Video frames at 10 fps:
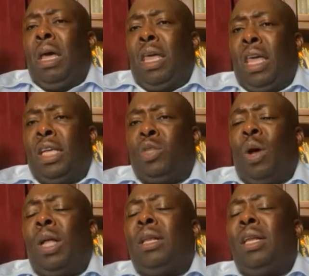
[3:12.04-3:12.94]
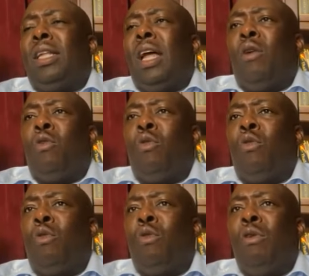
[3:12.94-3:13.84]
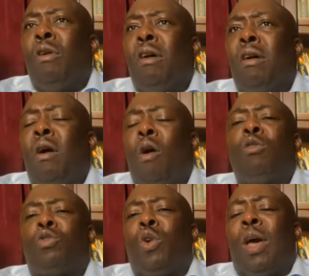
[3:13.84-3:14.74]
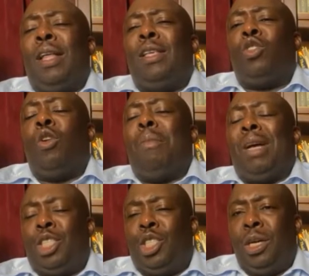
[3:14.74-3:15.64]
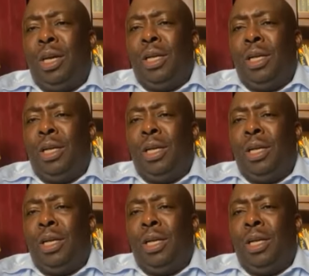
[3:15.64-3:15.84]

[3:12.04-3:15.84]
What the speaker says: He is one leader who also had so much